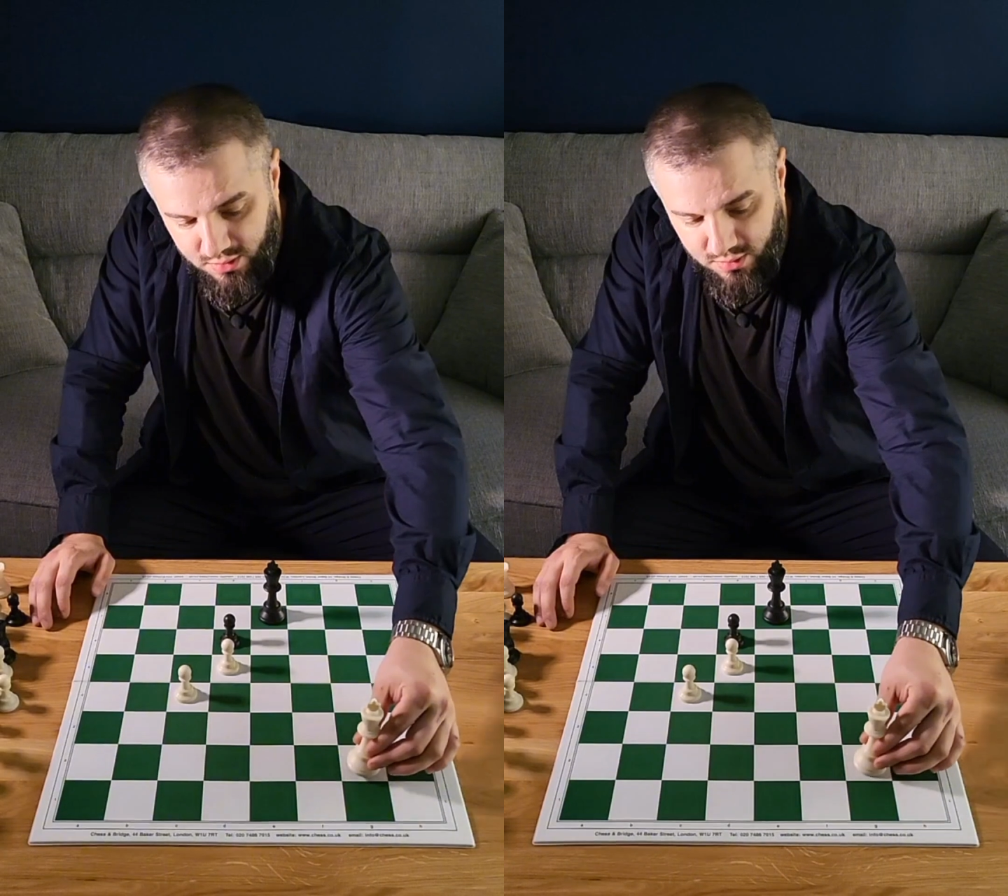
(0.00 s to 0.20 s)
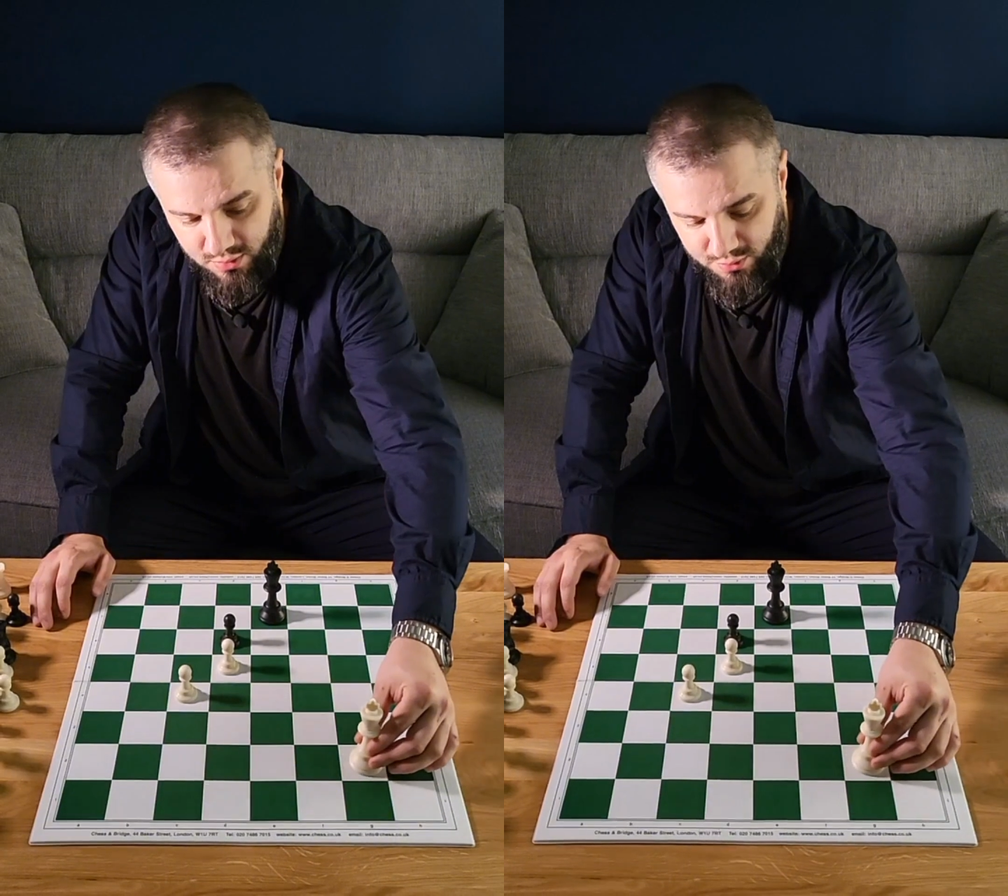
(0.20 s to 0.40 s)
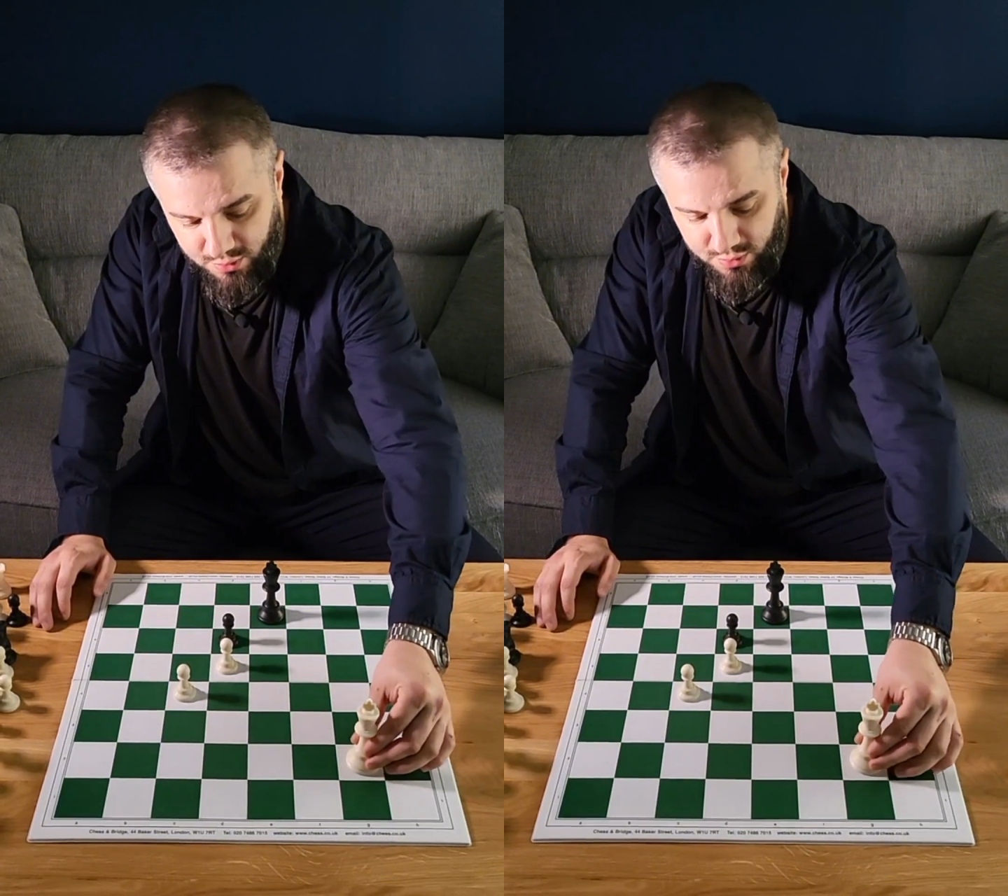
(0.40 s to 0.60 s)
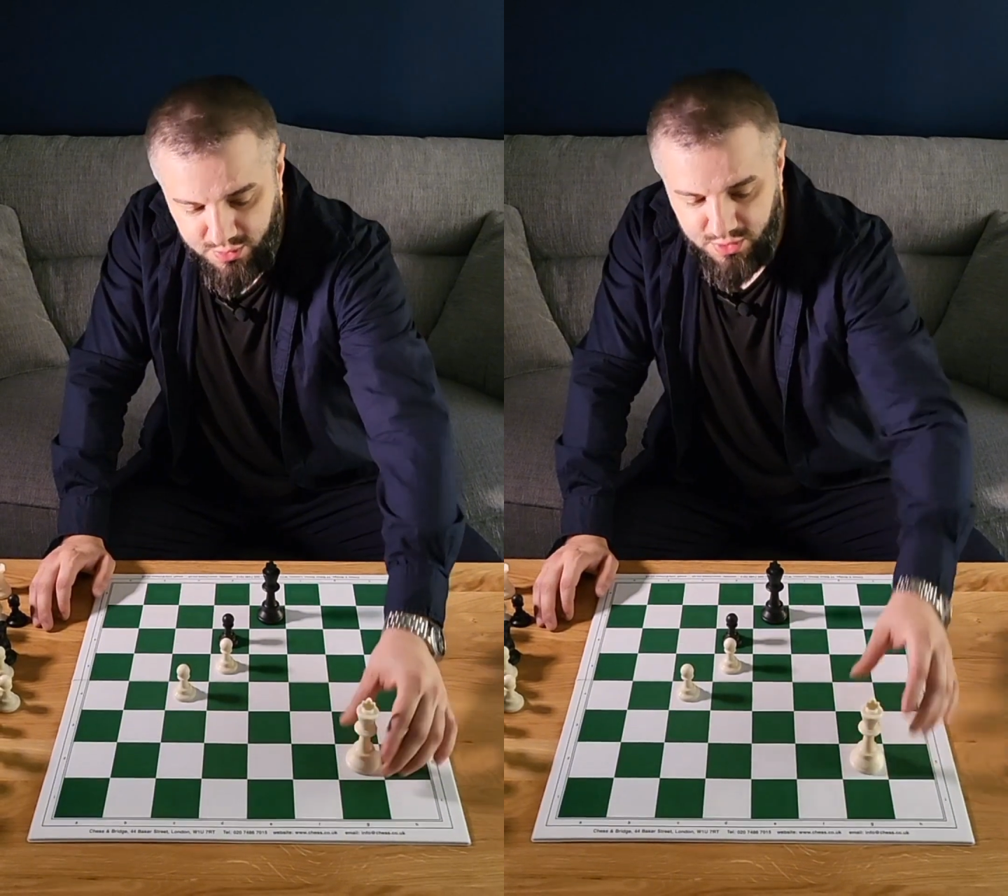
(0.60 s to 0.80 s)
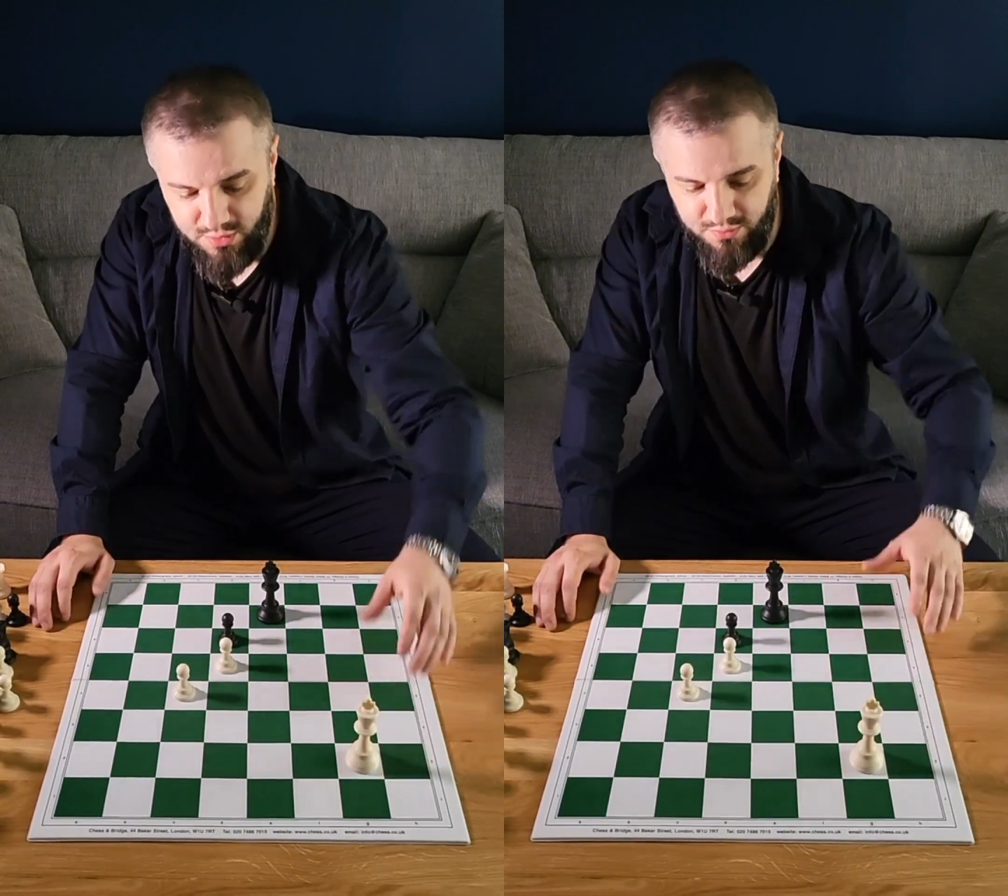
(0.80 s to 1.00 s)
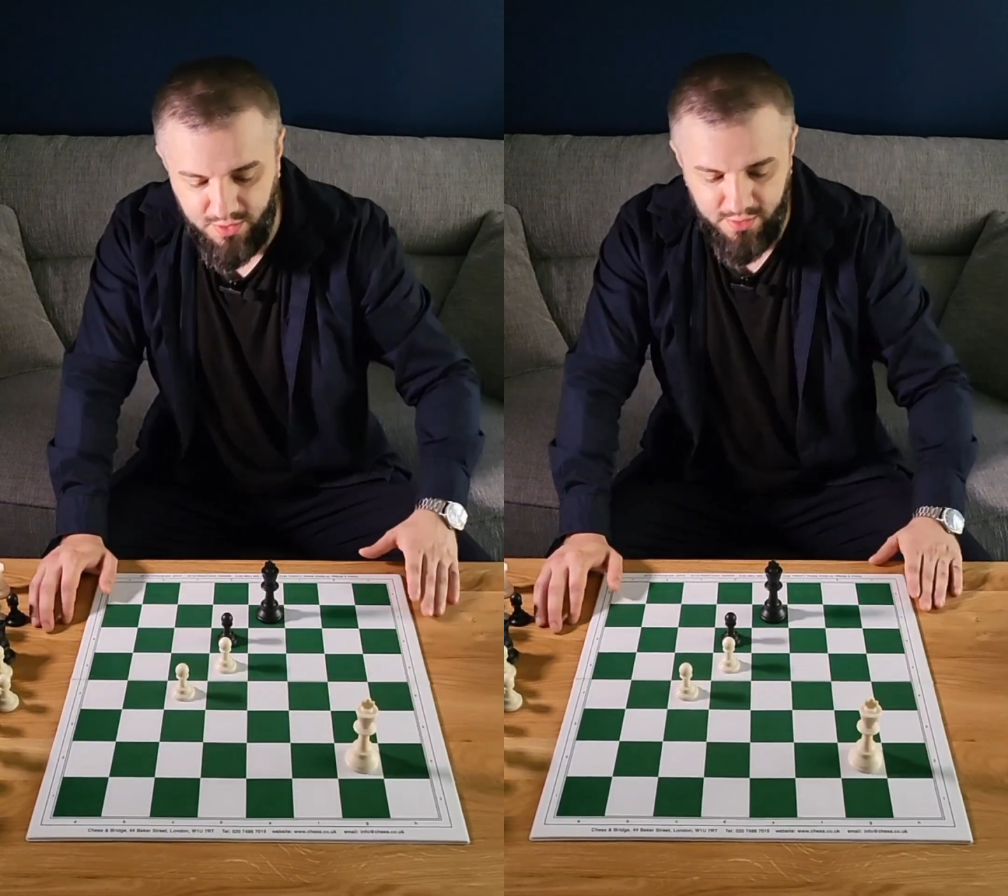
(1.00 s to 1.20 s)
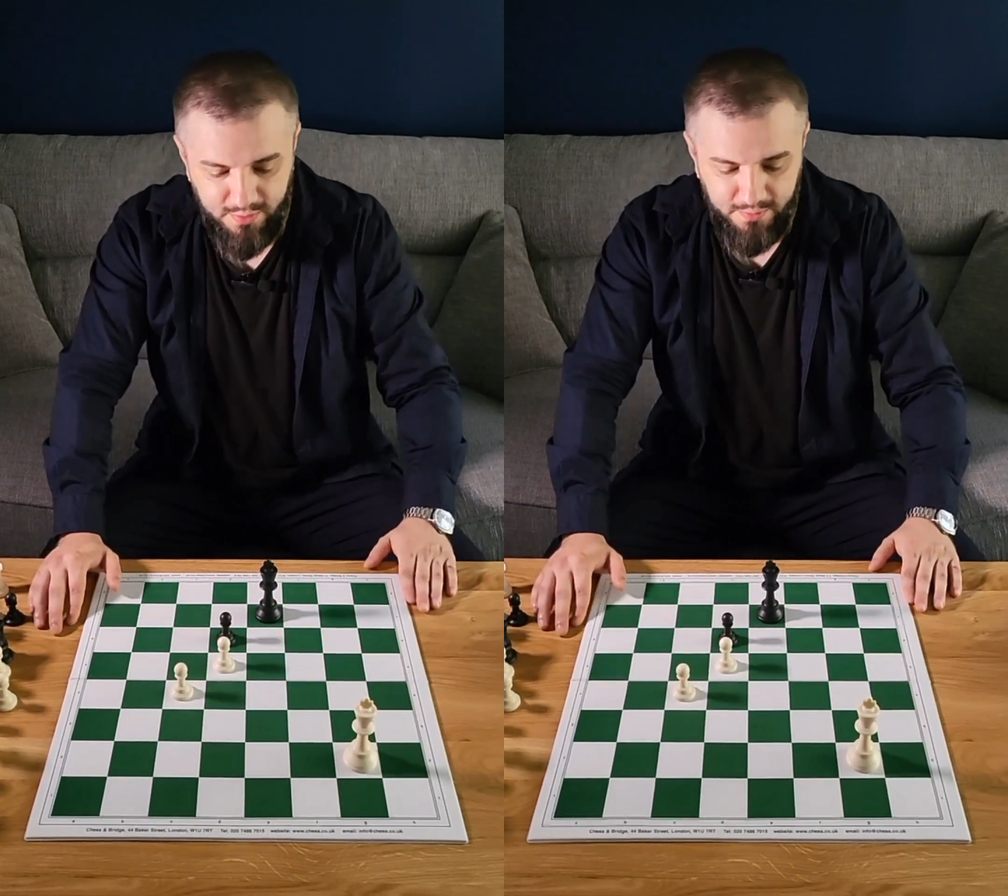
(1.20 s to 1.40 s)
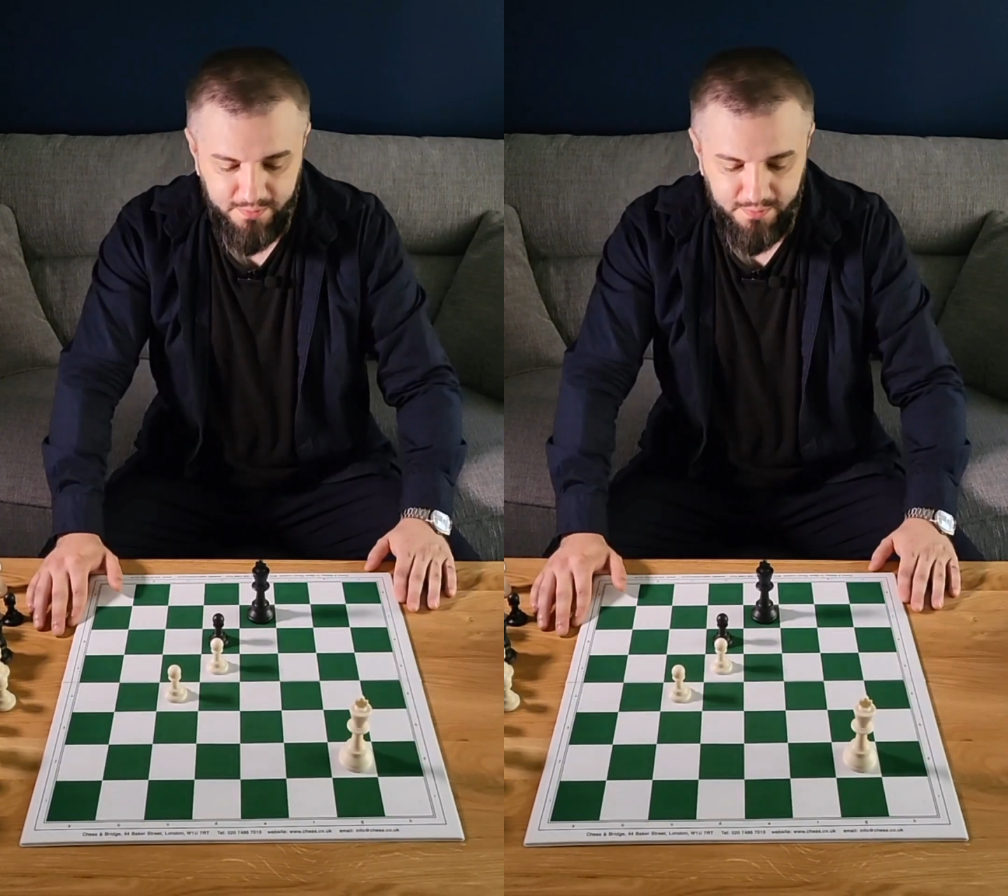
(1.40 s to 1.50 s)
go towards g-file.